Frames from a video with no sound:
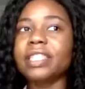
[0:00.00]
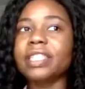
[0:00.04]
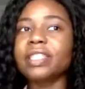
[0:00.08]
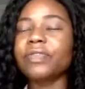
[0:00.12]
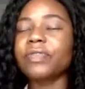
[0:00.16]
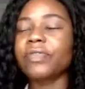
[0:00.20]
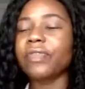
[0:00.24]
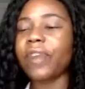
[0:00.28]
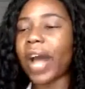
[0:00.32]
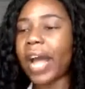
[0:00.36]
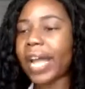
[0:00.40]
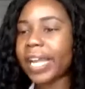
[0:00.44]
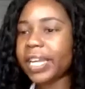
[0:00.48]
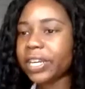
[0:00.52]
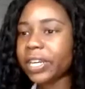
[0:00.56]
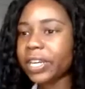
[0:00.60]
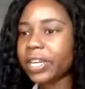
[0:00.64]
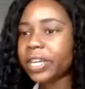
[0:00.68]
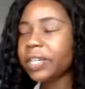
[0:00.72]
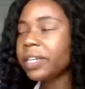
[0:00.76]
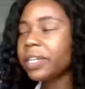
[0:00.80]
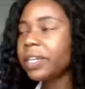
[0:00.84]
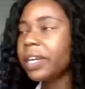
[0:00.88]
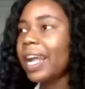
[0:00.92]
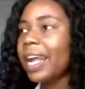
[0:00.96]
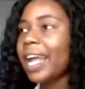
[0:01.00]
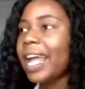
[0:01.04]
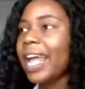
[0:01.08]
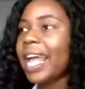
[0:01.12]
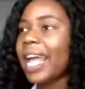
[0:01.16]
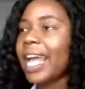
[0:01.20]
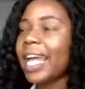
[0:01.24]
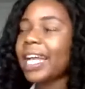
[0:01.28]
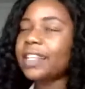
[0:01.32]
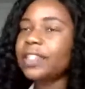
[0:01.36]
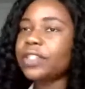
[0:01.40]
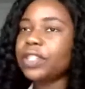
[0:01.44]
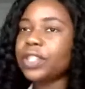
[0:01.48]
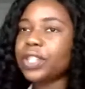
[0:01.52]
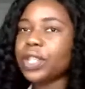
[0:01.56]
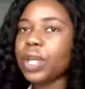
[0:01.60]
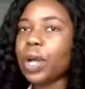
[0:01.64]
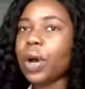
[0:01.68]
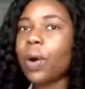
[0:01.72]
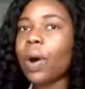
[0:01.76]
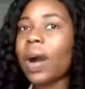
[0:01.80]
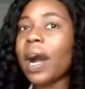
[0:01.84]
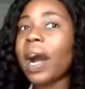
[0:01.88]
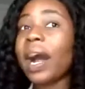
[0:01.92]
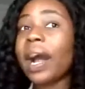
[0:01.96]
finer. And
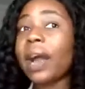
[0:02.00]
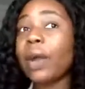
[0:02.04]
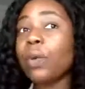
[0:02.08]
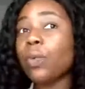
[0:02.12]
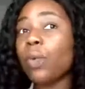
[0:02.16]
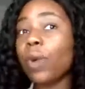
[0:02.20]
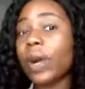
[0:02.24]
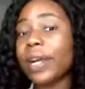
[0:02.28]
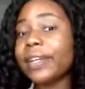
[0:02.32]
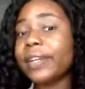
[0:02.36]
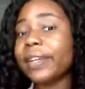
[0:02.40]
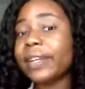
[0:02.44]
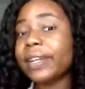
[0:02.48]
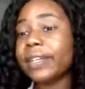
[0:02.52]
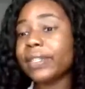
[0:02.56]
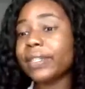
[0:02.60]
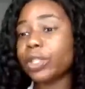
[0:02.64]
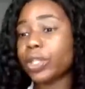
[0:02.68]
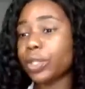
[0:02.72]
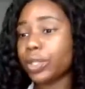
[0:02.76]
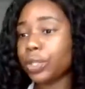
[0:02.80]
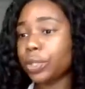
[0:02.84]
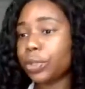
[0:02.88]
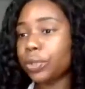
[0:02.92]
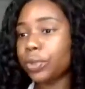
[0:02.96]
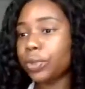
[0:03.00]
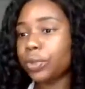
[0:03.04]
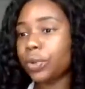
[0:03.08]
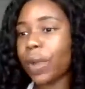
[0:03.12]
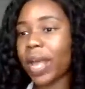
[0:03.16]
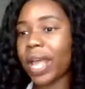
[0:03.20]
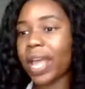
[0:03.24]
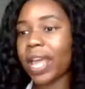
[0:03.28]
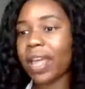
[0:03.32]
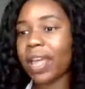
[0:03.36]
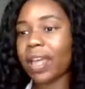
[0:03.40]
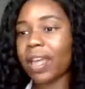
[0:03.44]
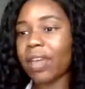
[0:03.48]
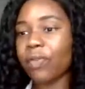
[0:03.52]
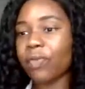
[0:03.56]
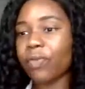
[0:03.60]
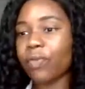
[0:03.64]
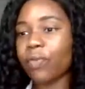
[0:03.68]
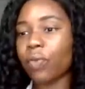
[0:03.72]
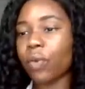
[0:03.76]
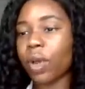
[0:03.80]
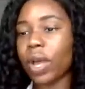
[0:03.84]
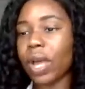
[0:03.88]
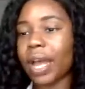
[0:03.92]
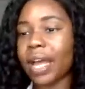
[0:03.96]
so I wonder too if
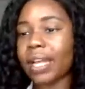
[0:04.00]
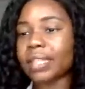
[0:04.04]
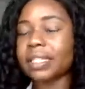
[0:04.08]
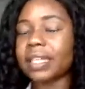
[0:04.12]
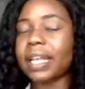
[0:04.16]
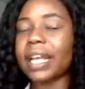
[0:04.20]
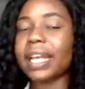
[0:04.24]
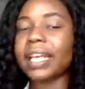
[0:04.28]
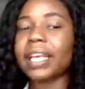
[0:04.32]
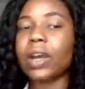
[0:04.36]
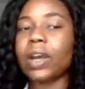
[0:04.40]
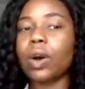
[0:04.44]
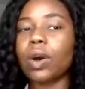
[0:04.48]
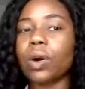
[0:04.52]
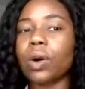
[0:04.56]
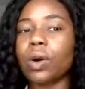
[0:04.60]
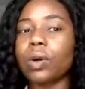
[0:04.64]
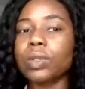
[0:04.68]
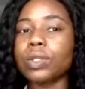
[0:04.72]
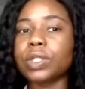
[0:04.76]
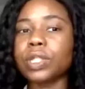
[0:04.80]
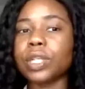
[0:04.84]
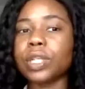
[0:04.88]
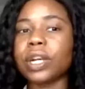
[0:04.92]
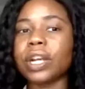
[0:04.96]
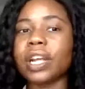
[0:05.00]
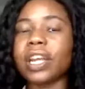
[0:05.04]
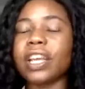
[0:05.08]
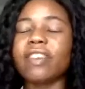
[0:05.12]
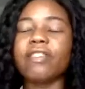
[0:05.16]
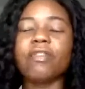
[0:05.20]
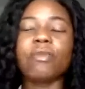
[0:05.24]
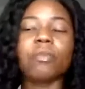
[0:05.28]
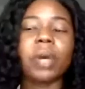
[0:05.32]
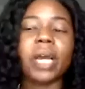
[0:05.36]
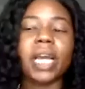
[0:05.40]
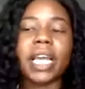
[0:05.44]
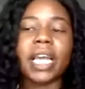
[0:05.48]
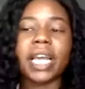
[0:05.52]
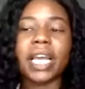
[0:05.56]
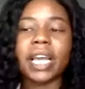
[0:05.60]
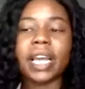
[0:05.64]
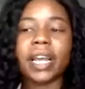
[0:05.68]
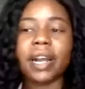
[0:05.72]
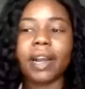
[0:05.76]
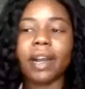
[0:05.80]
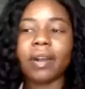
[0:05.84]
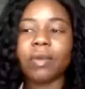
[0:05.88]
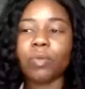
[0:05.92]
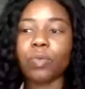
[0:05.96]
as I get older, if my
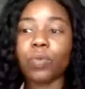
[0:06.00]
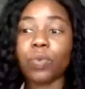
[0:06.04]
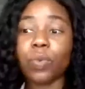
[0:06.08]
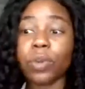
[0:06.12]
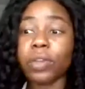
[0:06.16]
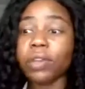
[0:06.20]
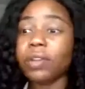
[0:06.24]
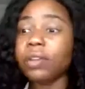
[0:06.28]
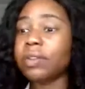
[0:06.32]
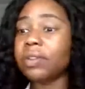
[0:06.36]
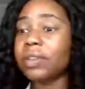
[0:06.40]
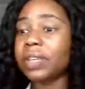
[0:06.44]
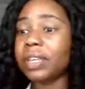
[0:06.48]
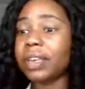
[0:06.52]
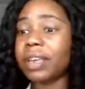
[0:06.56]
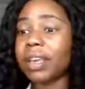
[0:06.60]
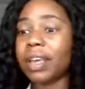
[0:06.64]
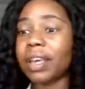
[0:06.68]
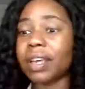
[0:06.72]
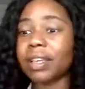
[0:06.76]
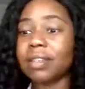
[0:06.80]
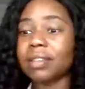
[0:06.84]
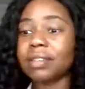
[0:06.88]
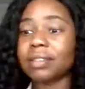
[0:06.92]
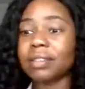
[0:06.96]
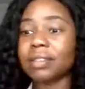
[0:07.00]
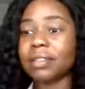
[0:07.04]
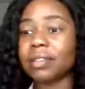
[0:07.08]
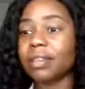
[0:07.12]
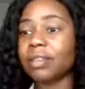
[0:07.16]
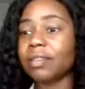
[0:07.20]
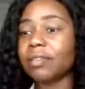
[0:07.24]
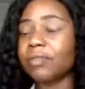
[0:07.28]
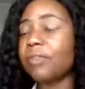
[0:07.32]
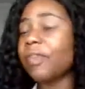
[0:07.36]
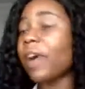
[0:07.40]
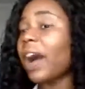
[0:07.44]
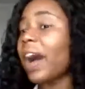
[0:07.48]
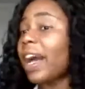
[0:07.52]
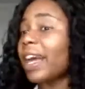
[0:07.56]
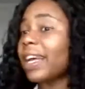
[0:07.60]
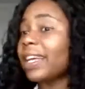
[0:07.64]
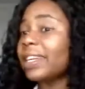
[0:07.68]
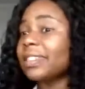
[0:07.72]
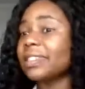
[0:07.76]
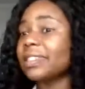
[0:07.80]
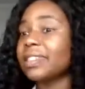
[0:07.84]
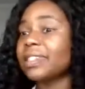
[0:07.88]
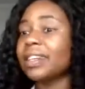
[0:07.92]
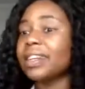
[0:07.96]
hair will get fine,
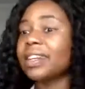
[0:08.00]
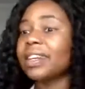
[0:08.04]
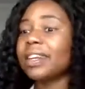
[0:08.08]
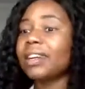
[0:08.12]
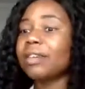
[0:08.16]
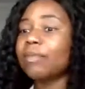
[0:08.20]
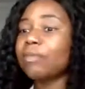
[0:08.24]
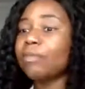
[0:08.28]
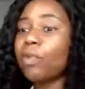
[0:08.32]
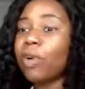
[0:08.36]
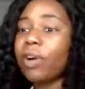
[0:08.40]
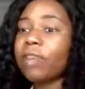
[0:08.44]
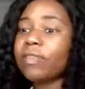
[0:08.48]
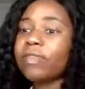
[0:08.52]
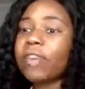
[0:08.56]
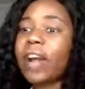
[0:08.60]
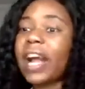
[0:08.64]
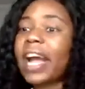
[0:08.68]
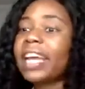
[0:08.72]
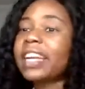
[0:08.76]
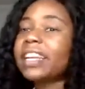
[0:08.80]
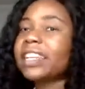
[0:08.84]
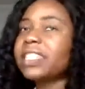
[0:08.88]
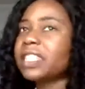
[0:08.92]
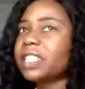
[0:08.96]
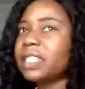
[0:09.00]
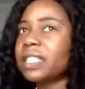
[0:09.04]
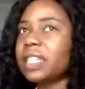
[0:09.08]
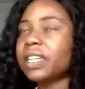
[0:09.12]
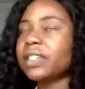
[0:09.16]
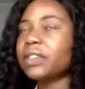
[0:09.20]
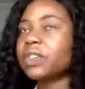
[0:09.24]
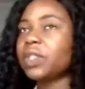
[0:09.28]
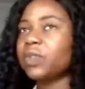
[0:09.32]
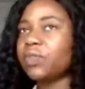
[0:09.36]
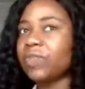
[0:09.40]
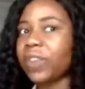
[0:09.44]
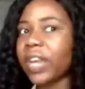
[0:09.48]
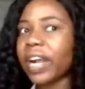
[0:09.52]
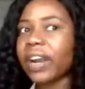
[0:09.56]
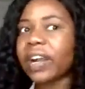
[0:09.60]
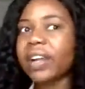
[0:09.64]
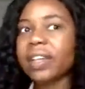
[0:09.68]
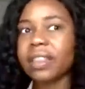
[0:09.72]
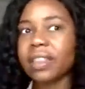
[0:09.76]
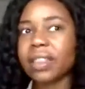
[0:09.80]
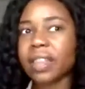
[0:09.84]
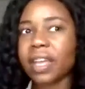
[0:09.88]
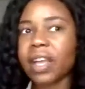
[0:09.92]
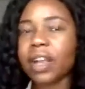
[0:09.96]
more fine. It's very
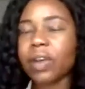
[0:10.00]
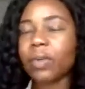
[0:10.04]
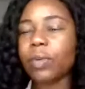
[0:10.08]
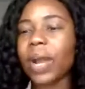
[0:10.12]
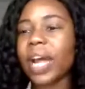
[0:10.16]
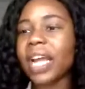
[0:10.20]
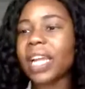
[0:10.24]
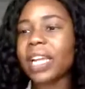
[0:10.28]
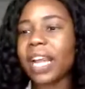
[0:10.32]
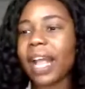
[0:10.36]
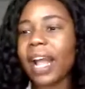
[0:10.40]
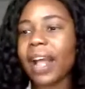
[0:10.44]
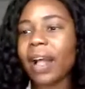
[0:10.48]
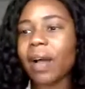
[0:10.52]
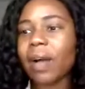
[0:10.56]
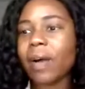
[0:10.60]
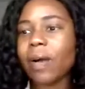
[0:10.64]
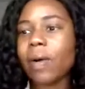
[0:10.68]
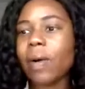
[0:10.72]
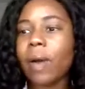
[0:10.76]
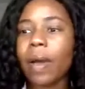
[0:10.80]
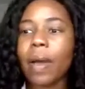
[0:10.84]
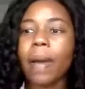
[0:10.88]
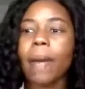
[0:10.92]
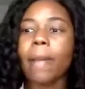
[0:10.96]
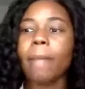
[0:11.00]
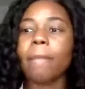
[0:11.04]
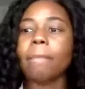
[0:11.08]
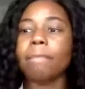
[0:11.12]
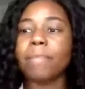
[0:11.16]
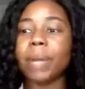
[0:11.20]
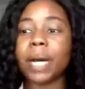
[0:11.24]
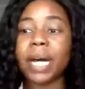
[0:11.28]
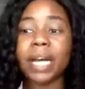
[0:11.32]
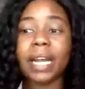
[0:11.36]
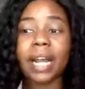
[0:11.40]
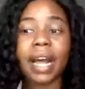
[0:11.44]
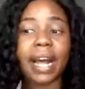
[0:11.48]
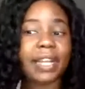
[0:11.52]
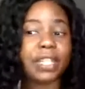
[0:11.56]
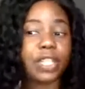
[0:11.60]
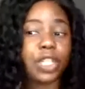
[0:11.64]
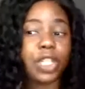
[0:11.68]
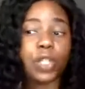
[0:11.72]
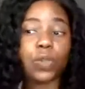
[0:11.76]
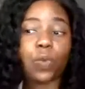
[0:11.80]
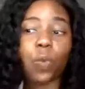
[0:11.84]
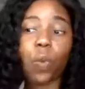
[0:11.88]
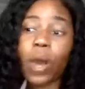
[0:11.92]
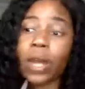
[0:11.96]
thick right now, but I
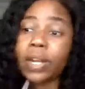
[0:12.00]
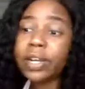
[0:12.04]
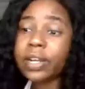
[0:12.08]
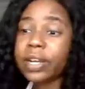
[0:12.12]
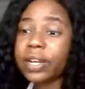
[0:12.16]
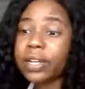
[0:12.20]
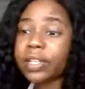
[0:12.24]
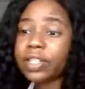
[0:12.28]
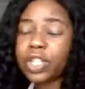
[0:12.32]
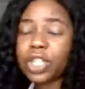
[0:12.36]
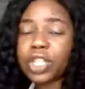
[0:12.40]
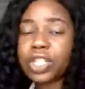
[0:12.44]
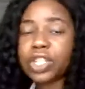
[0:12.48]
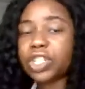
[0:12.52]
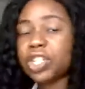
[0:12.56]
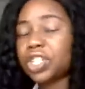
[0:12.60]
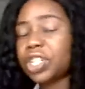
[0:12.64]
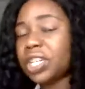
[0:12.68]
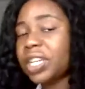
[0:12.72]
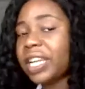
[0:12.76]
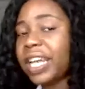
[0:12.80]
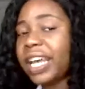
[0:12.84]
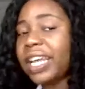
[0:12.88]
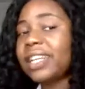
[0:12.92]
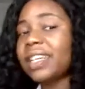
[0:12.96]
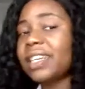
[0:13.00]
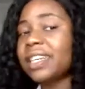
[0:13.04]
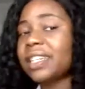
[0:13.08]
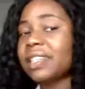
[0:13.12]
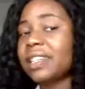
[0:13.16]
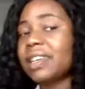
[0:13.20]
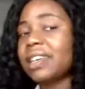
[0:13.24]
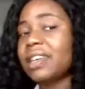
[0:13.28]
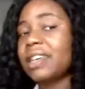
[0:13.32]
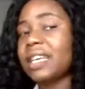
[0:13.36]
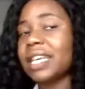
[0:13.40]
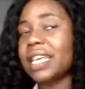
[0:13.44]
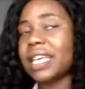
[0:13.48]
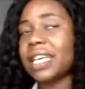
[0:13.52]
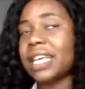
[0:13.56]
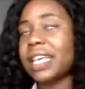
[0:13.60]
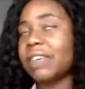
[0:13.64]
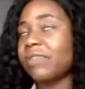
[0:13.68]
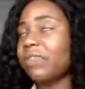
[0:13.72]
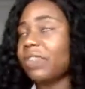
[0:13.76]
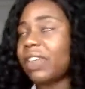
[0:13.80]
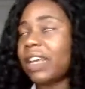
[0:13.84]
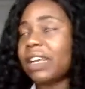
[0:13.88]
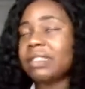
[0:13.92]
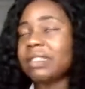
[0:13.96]
just wonder just genetically
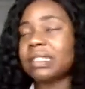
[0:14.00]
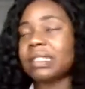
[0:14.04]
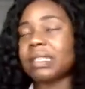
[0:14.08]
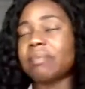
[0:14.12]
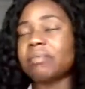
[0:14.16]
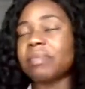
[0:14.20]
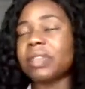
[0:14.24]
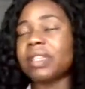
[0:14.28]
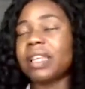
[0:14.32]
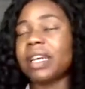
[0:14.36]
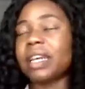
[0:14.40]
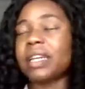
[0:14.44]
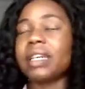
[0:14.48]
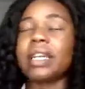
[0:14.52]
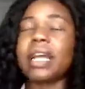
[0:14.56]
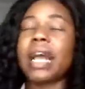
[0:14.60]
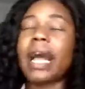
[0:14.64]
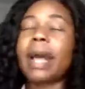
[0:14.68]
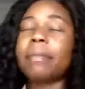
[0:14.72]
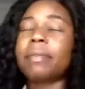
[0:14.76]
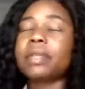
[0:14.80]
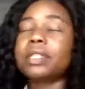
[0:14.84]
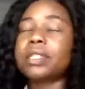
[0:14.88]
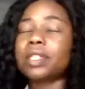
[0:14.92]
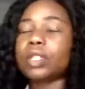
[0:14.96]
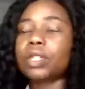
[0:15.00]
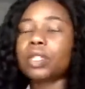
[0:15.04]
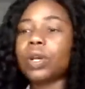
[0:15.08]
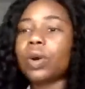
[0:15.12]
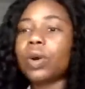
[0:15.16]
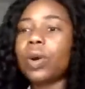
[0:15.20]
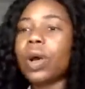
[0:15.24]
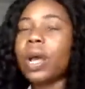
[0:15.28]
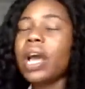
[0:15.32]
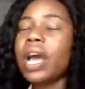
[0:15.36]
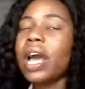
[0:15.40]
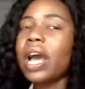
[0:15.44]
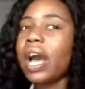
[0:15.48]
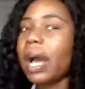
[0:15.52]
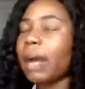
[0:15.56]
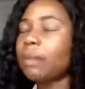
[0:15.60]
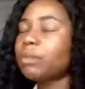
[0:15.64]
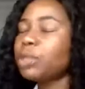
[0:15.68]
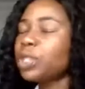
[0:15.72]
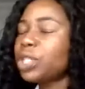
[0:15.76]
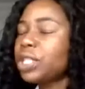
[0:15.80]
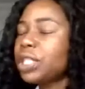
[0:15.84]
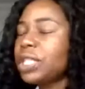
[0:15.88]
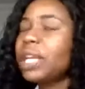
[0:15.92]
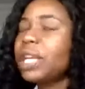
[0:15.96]
if that's something that could happen. So I'm
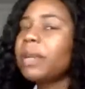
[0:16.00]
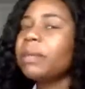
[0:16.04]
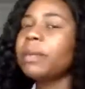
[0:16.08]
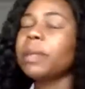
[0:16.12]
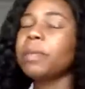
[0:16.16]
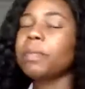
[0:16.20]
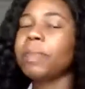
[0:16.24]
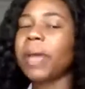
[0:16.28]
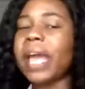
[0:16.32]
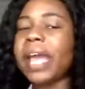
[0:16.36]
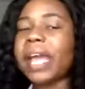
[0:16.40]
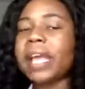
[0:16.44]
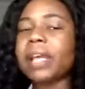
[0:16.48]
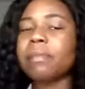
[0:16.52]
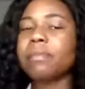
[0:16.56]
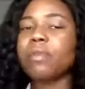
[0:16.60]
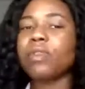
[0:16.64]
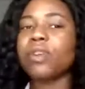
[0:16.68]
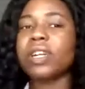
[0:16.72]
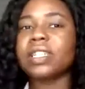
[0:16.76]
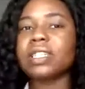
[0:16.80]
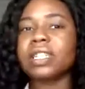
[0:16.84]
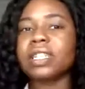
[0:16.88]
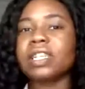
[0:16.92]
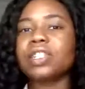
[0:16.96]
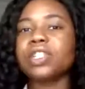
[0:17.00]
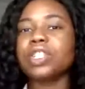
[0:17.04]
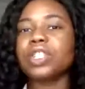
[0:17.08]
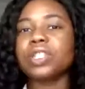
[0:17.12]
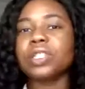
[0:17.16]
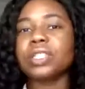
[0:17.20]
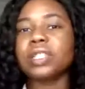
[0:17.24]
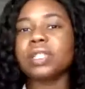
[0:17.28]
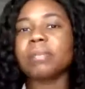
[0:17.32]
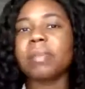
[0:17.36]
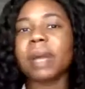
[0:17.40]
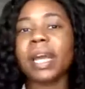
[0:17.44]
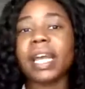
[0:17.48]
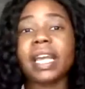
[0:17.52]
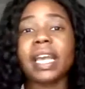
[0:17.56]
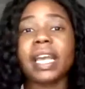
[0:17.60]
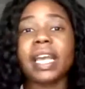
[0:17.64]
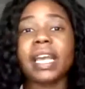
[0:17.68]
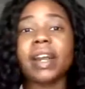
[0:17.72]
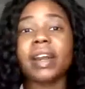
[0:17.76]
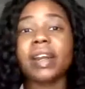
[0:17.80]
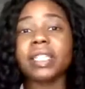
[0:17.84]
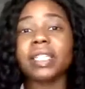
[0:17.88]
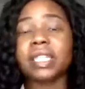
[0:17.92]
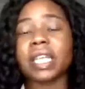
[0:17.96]
just going to be paying more attention to my
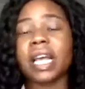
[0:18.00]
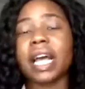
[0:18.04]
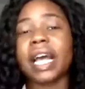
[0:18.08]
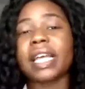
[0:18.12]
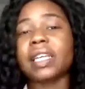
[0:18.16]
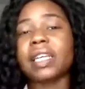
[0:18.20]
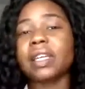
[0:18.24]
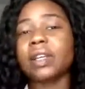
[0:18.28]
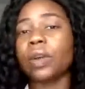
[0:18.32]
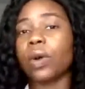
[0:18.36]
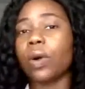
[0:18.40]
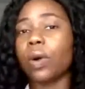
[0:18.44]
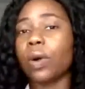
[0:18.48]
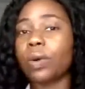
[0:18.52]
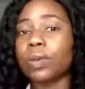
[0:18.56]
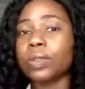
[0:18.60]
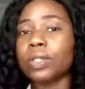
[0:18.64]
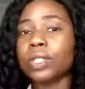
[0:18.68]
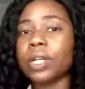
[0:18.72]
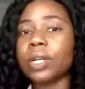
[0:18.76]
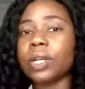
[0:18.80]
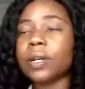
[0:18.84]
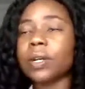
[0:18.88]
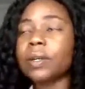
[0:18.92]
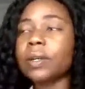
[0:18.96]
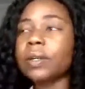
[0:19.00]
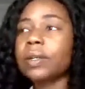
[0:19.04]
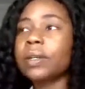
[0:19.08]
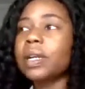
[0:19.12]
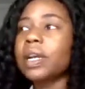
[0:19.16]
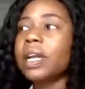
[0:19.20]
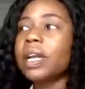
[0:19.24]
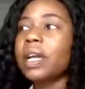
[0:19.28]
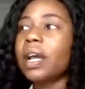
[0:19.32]
hair as I get older.